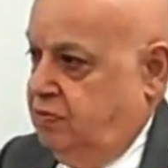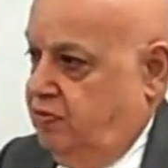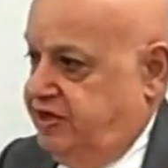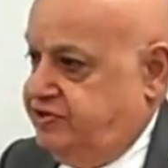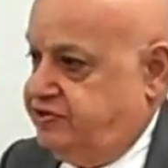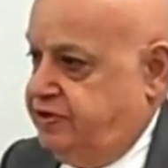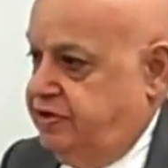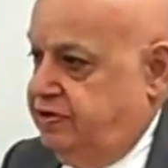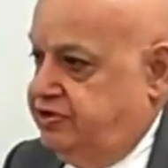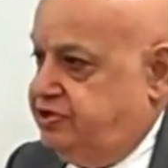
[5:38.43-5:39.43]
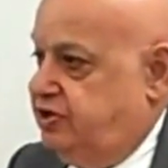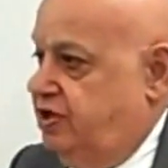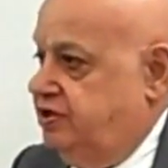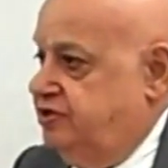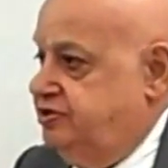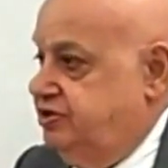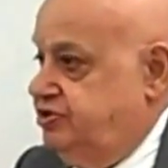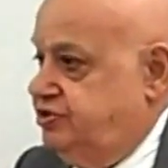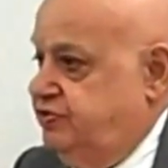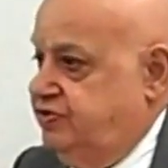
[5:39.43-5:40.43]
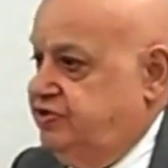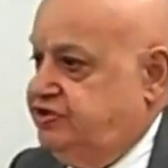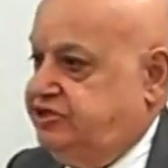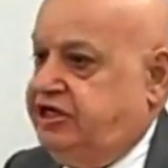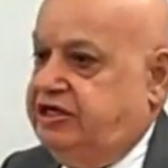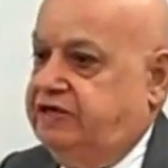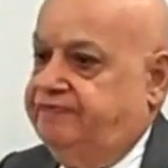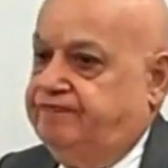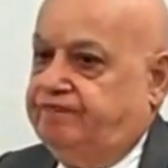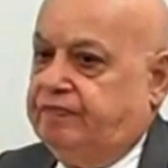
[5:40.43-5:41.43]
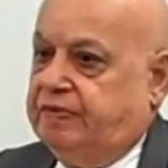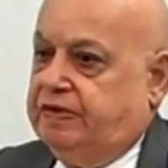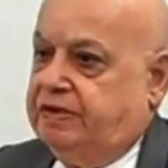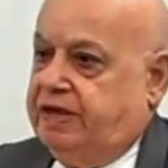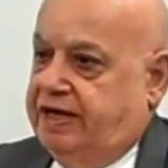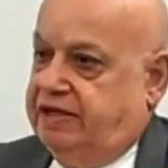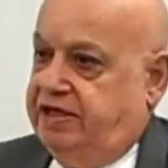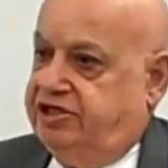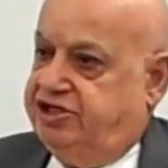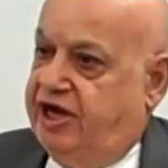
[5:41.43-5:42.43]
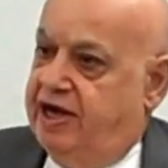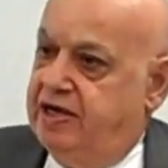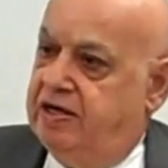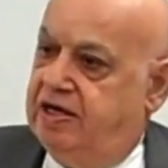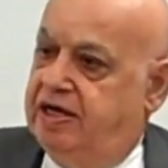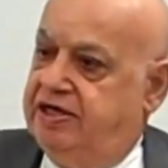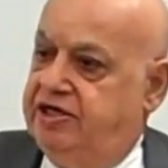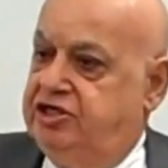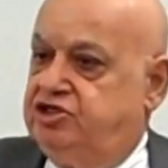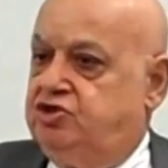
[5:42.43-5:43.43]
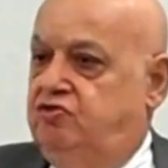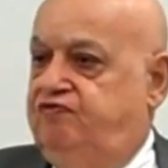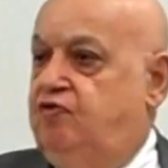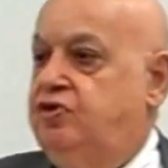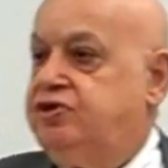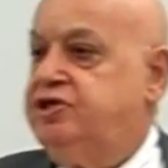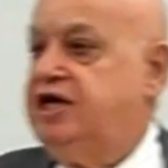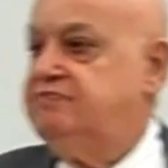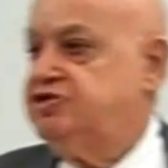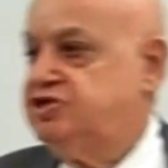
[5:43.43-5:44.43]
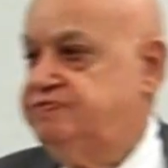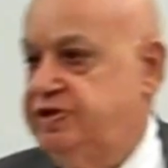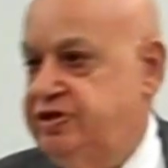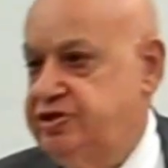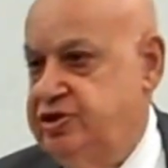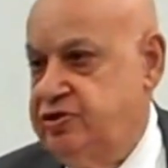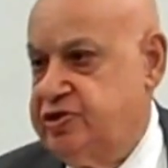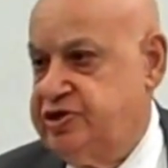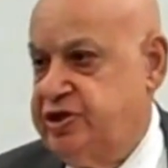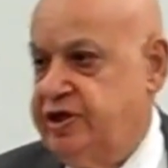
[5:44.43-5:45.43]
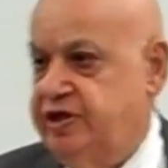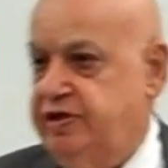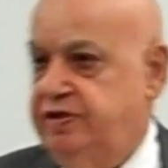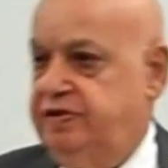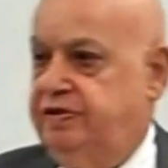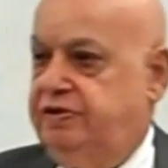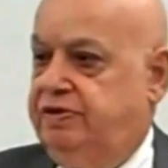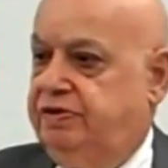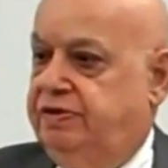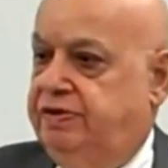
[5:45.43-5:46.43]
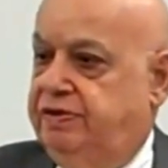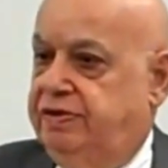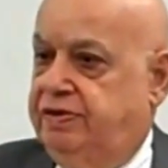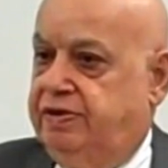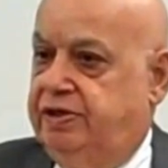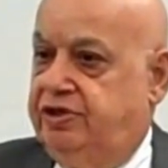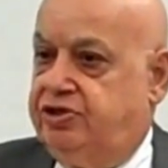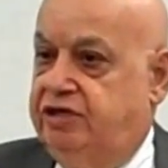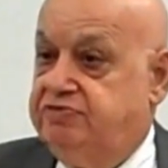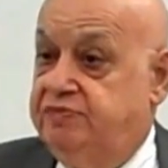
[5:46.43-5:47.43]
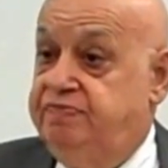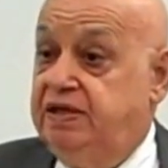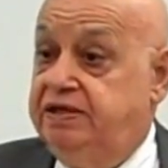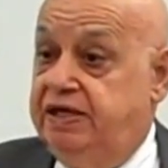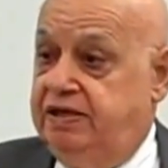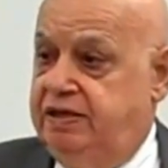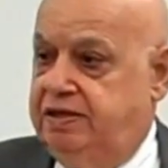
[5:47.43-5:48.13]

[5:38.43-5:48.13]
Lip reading: Western scholars and students see that Shanghai is 4 times as big as New York City in terms of building.